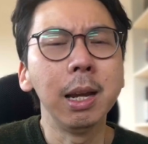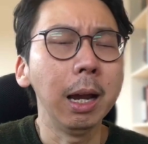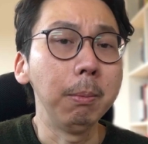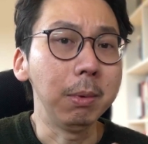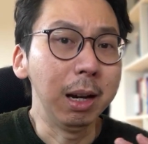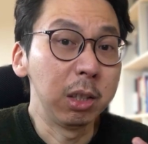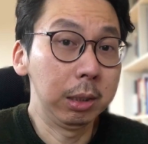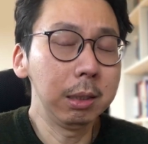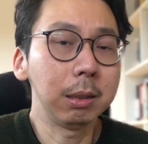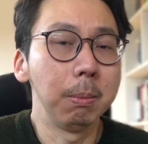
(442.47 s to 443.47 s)
And a
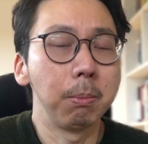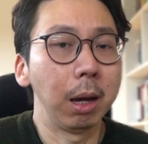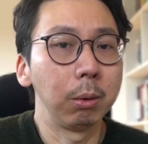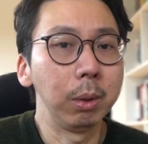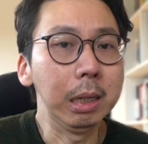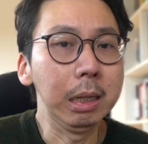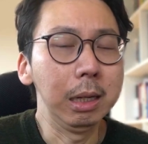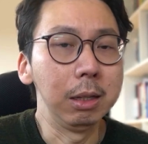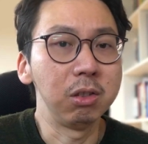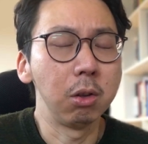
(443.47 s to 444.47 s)
system, by the way,
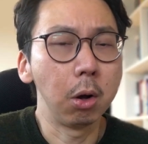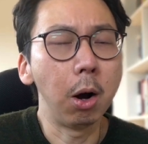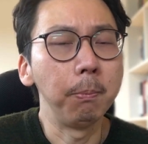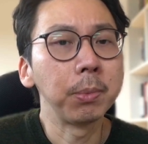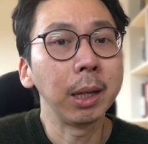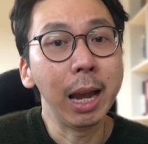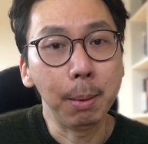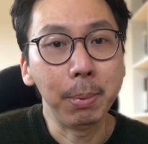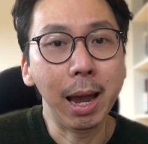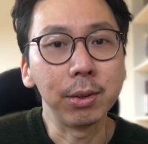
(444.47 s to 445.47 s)
is not
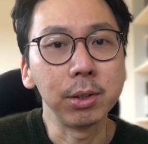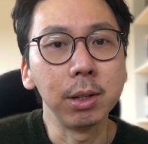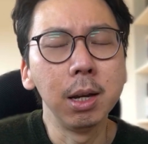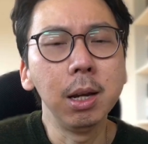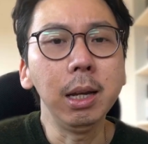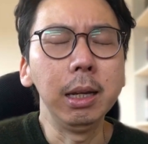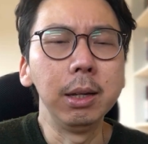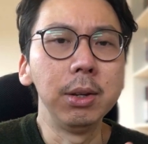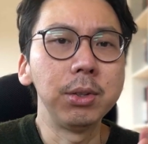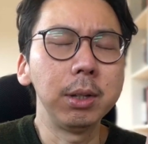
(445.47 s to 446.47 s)
haphazard. It
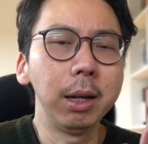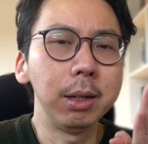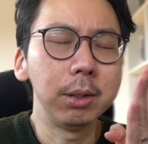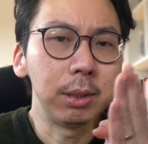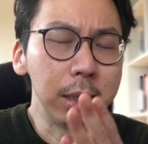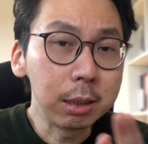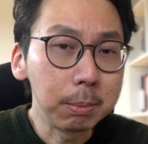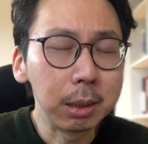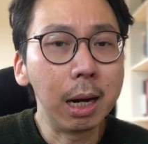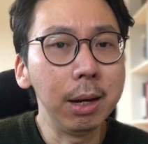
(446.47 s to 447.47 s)
is
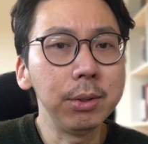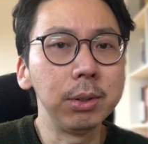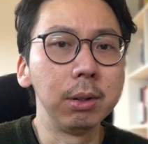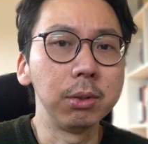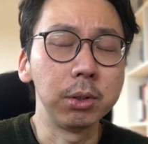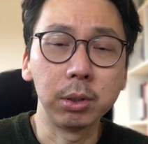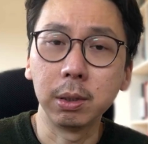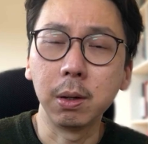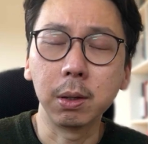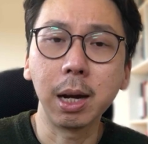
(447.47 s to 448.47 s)
systematized. There's a
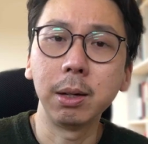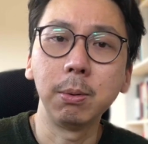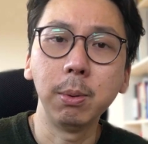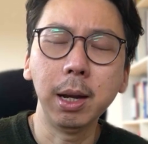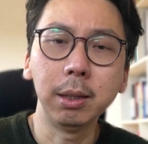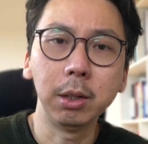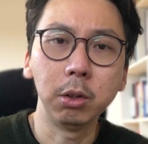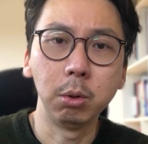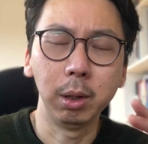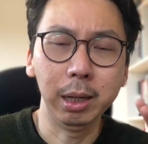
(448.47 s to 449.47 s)
certain kind of way that
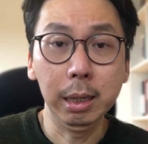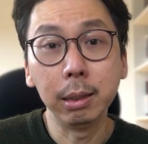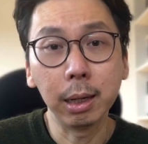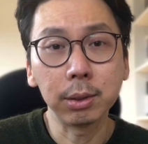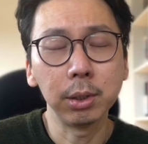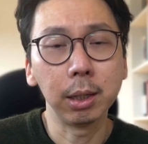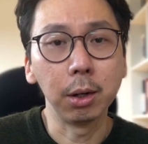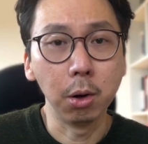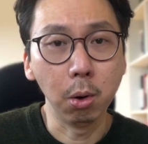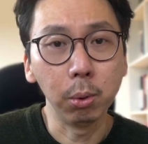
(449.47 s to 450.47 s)
you are indexing
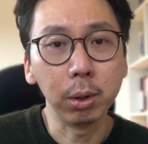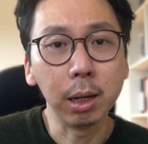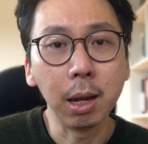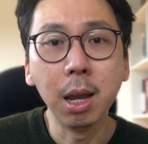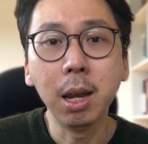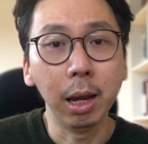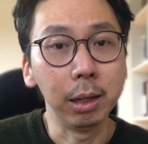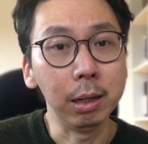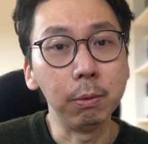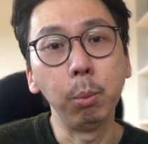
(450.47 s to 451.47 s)
and noting, and
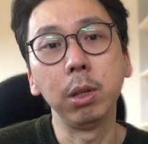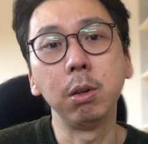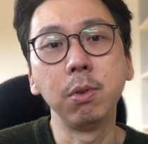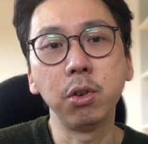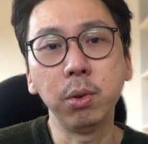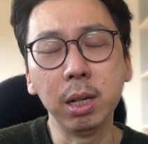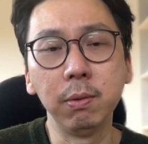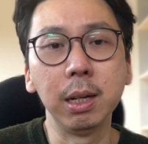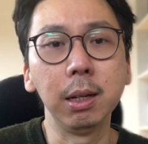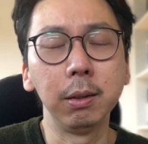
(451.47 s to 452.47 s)
even when you're
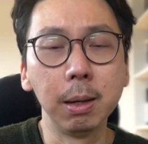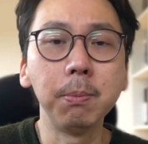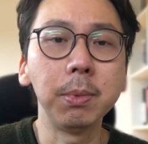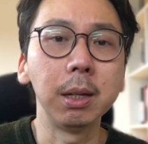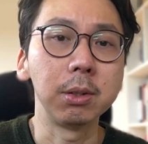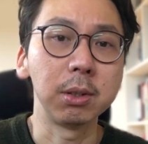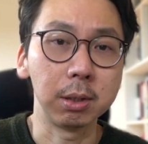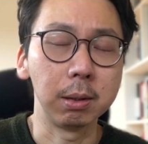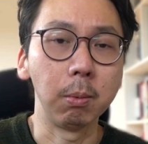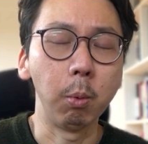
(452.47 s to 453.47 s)
retrieving them, there's a
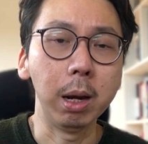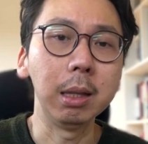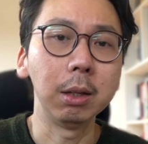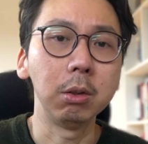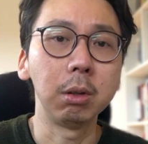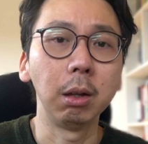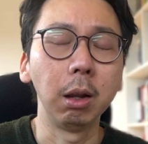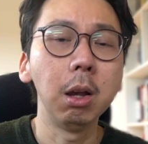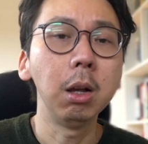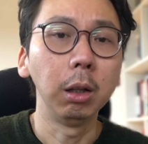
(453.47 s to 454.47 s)
certain way that you can
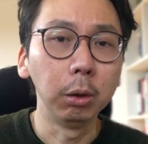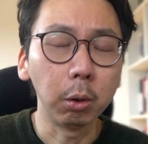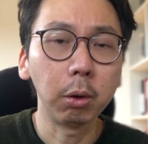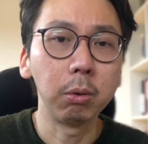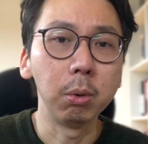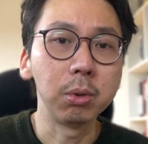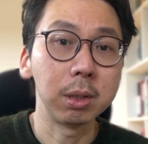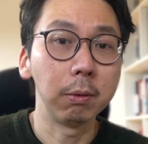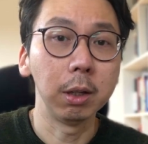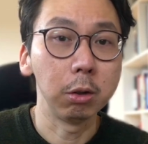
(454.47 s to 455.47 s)
look through
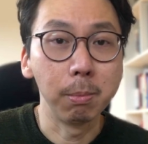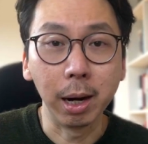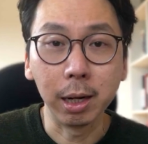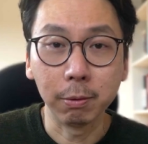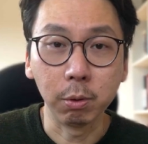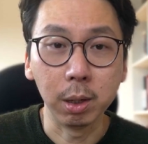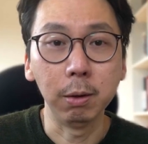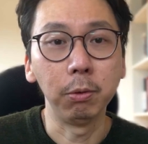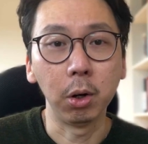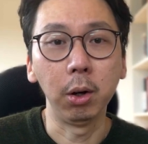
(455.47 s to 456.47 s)
stuff that you might have already
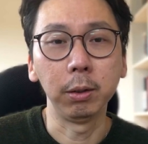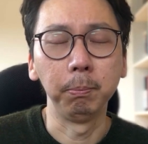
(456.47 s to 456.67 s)
forgotten.